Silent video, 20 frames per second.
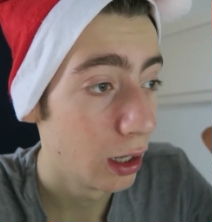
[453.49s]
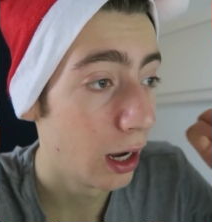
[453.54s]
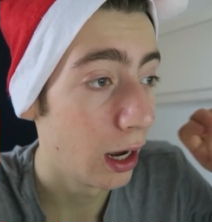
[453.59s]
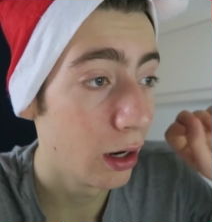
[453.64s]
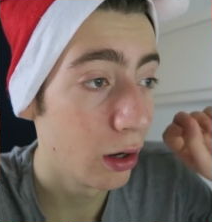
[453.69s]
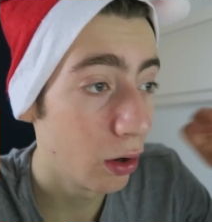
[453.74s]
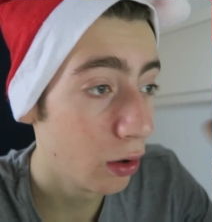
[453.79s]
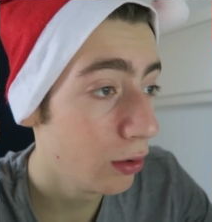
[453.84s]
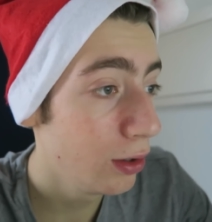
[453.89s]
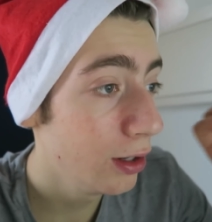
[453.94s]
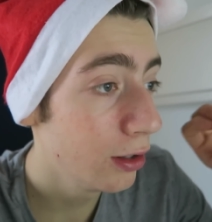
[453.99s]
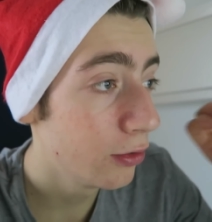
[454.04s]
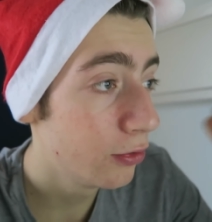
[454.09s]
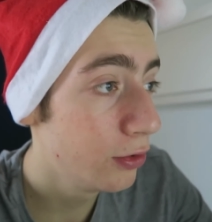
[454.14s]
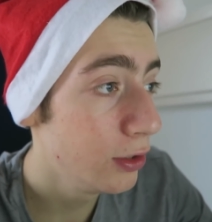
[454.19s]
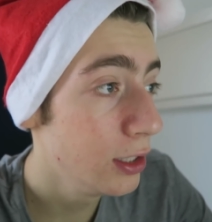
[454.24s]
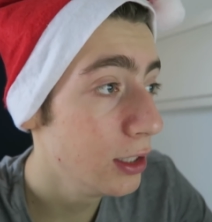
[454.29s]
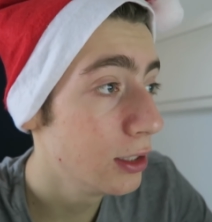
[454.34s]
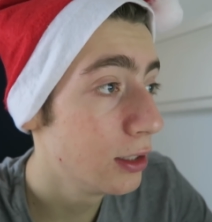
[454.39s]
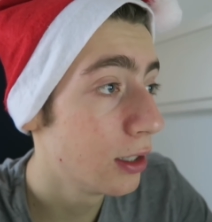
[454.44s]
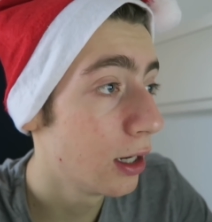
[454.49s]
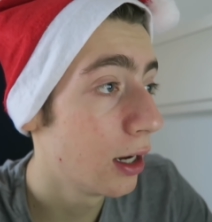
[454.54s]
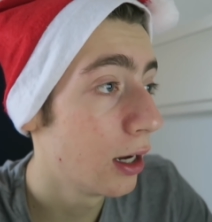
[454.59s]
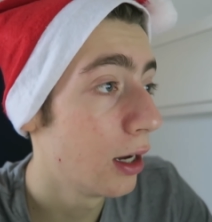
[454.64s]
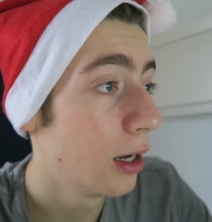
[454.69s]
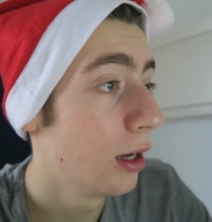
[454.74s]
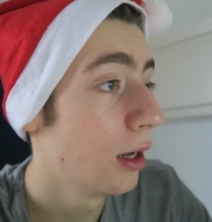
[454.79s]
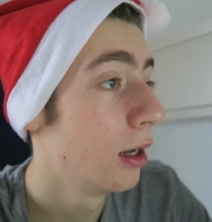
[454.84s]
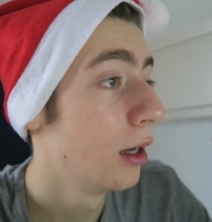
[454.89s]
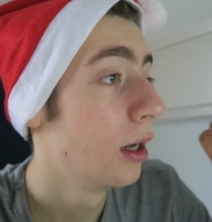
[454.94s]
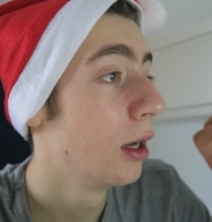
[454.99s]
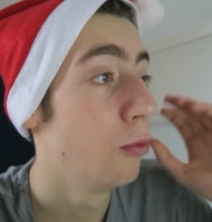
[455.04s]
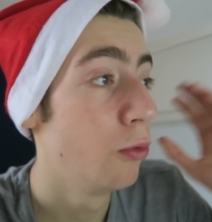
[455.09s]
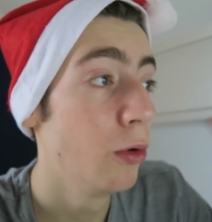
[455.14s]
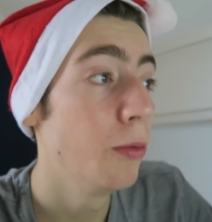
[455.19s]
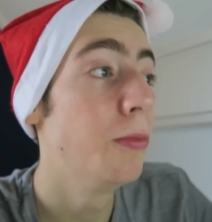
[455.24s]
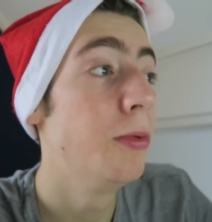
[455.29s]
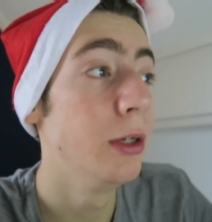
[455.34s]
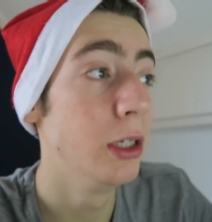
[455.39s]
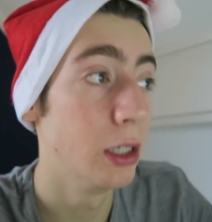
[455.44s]
I don't need a visa,
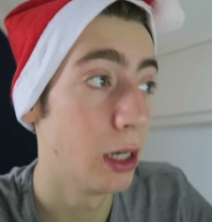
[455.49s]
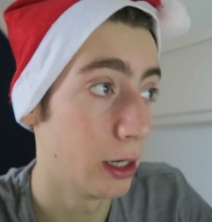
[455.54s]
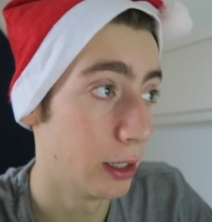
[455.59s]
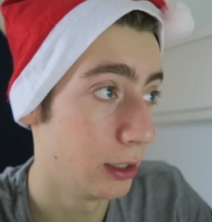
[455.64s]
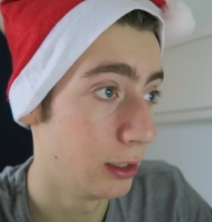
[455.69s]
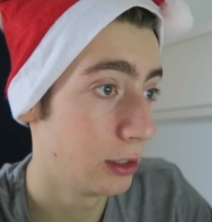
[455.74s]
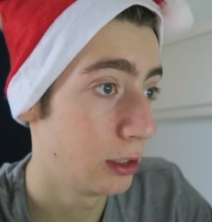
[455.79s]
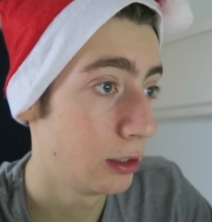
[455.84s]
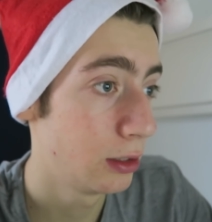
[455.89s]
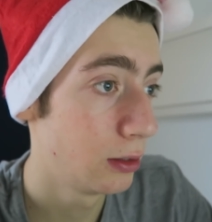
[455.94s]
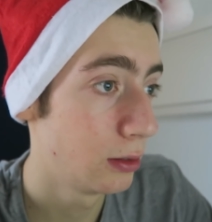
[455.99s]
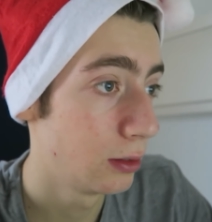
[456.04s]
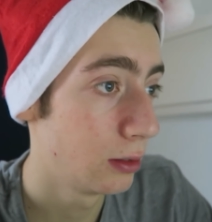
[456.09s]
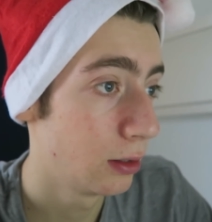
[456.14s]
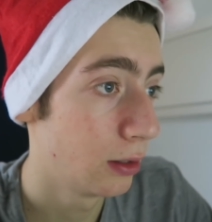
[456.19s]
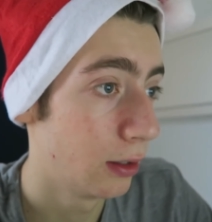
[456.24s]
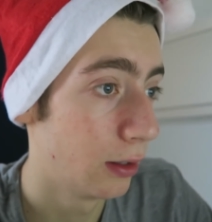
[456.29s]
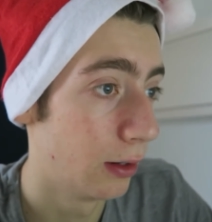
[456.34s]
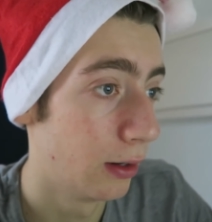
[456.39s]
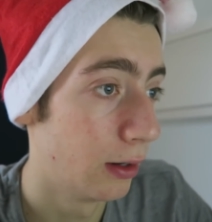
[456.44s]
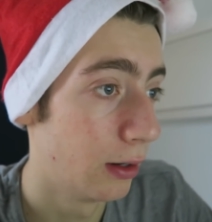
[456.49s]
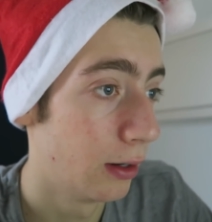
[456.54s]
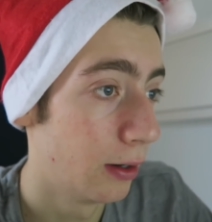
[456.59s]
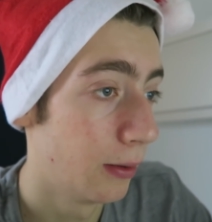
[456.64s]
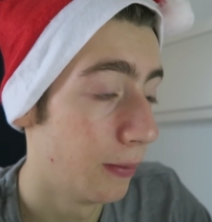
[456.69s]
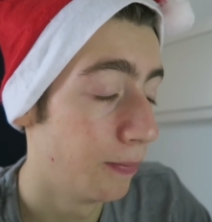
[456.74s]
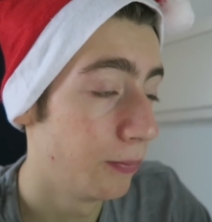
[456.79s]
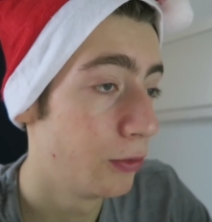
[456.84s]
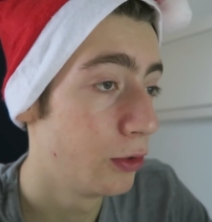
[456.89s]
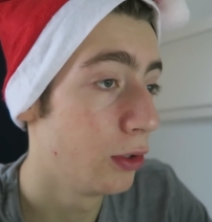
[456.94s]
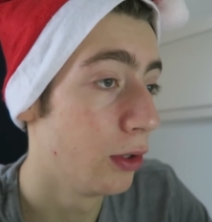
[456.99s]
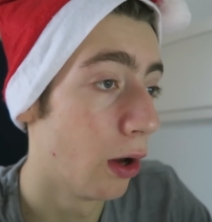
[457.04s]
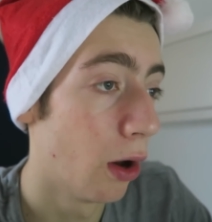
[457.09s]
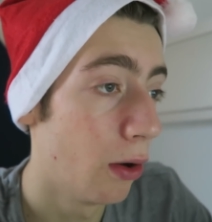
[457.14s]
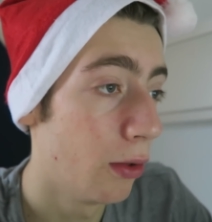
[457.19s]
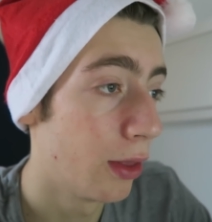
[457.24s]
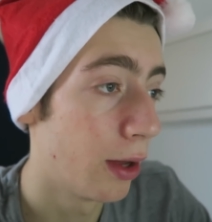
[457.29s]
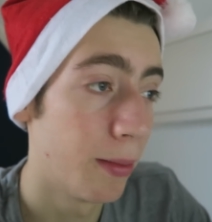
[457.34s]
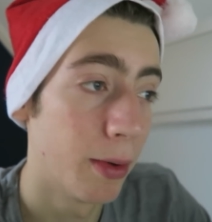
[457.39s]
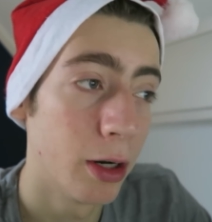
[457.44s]
would be nice. To
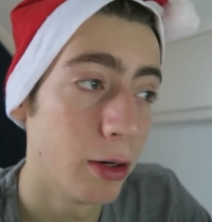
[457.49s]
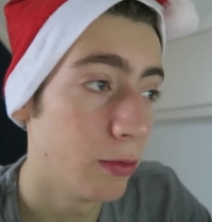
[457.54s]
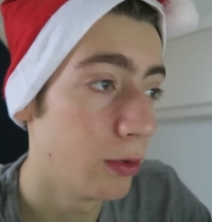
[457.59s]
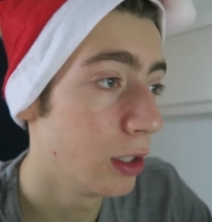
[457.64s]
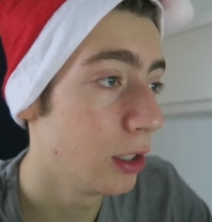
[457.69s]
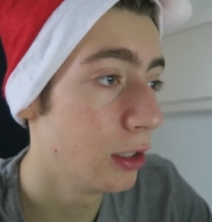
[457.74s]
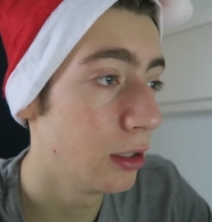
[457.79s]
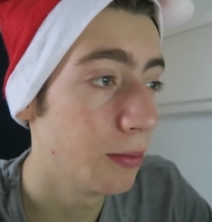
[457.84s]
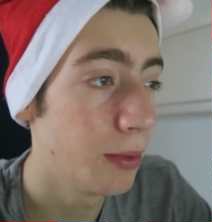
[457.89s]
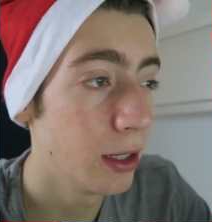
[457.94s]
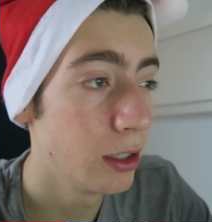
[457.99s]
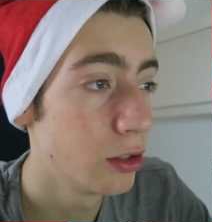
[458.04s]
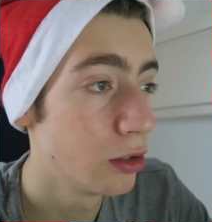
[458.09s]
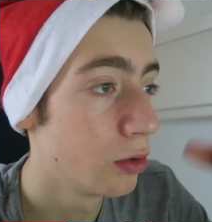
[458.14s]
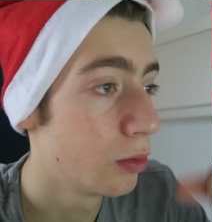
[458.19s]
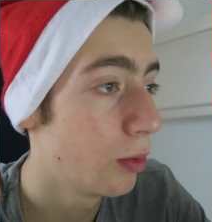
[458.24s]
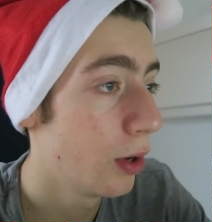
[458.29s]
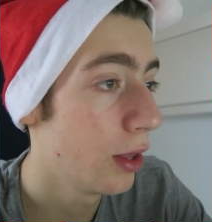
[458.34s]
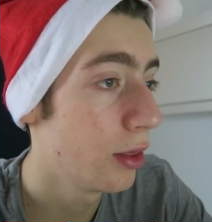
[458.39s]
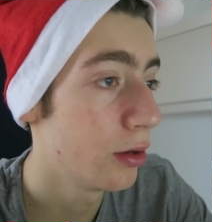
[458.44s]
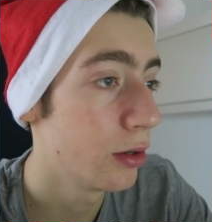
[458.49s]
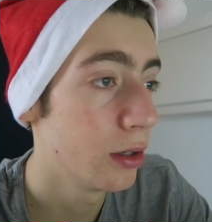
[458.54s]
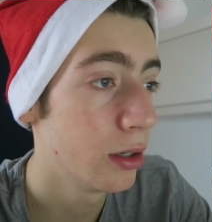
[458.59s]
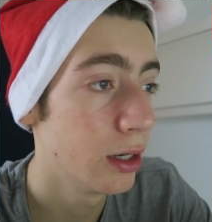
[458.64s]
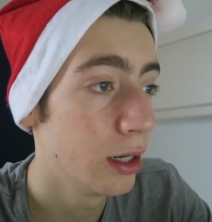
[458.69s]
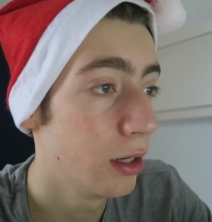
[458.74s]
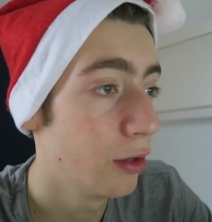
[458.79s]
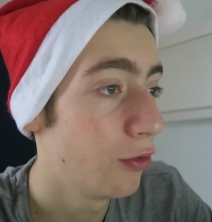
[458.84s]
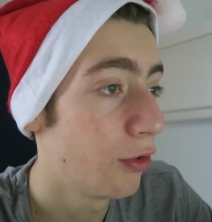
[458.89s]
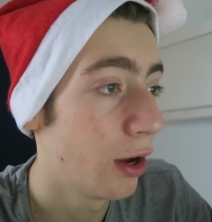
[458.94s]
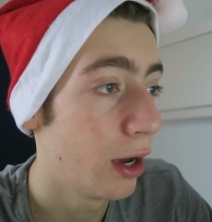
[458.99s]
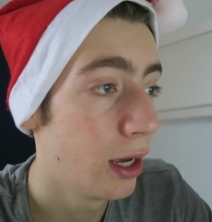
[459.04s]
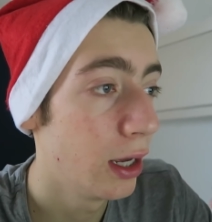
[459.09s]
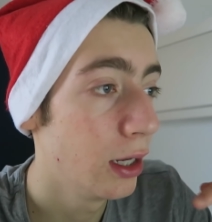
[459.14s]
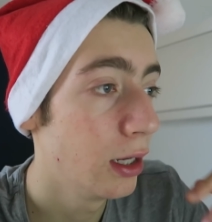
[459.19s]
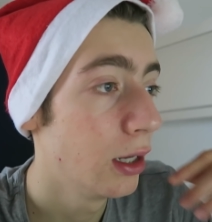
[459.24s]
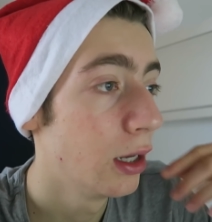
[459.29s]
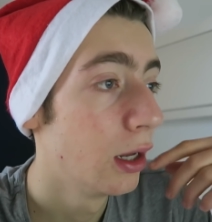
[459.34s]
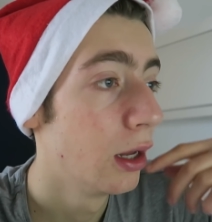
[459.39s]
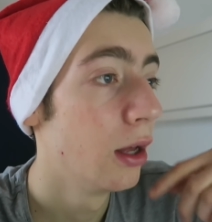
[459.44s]
go there, but it really depends on the weather and if
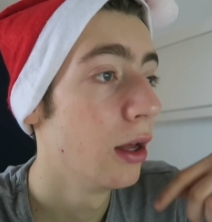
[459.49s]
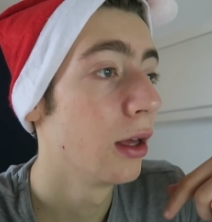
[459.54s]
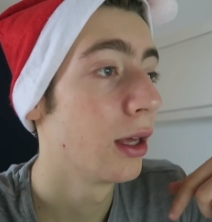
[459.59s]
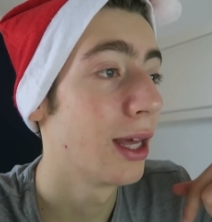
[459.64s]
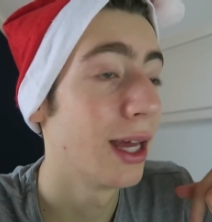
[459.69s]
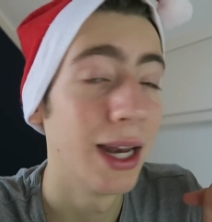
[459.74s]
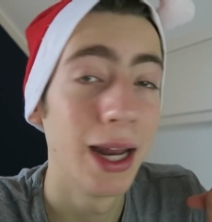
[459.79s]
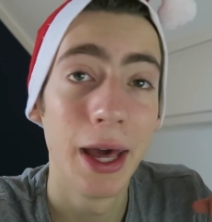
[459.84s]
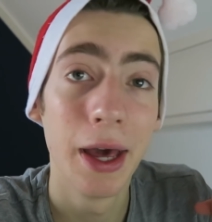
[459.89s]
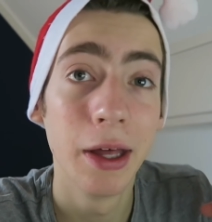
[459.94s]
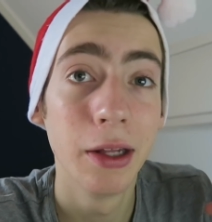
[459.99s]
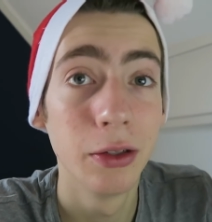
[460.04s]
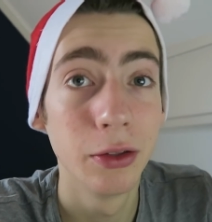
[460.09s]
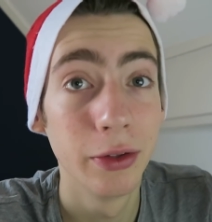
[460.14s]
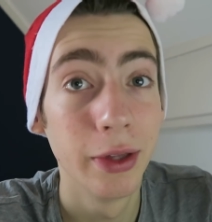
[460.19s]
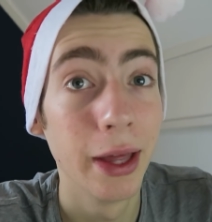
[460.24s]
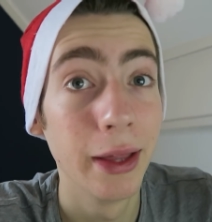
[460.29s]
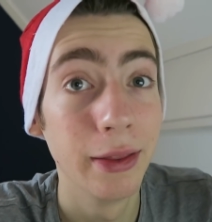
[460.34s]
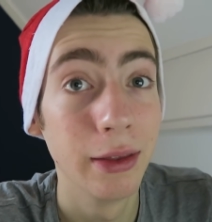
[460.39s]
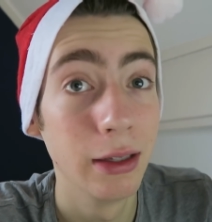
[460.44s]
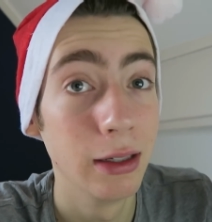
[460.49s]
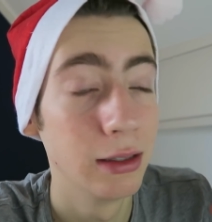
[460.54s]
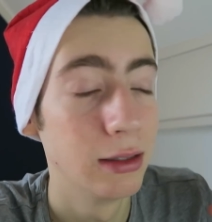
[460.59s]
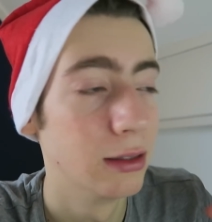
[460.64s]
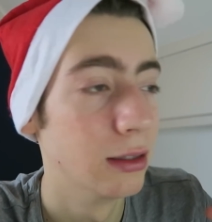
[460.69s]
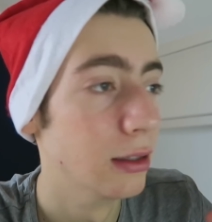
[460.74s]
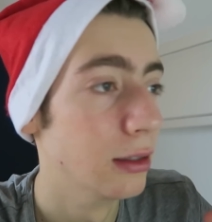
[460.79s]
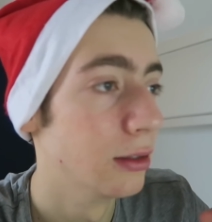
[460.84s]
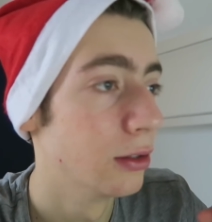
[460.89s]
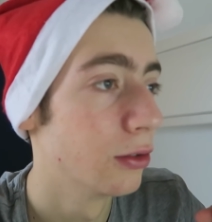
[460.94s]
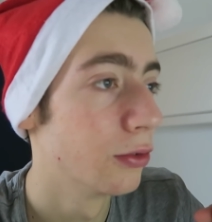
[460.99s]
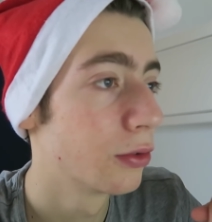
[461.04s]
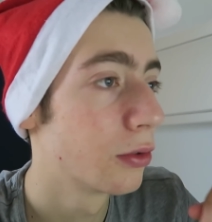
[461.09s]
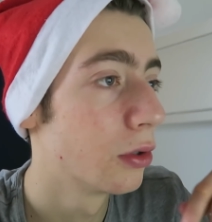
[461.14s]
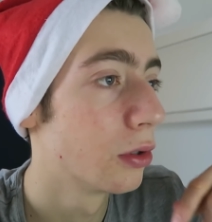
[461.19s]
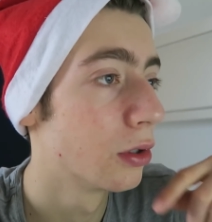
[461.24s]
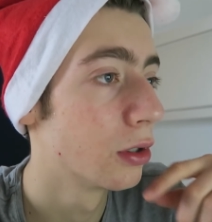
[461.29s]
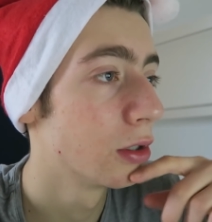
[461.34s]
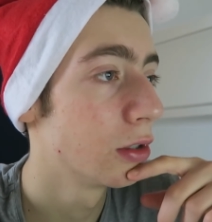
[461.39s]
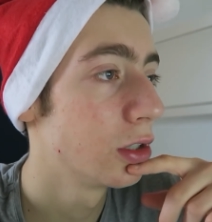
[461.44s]
I can handle that distance, of
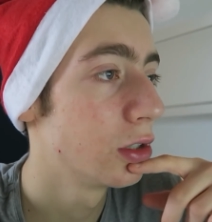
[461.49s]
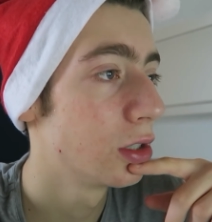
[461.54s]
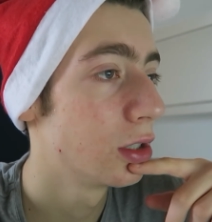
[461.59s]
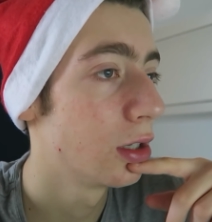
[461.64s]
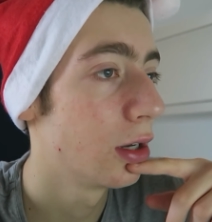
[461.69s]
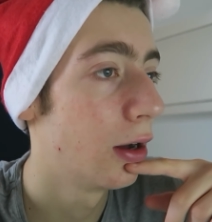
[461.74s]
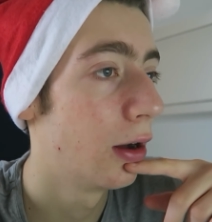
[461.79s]
course.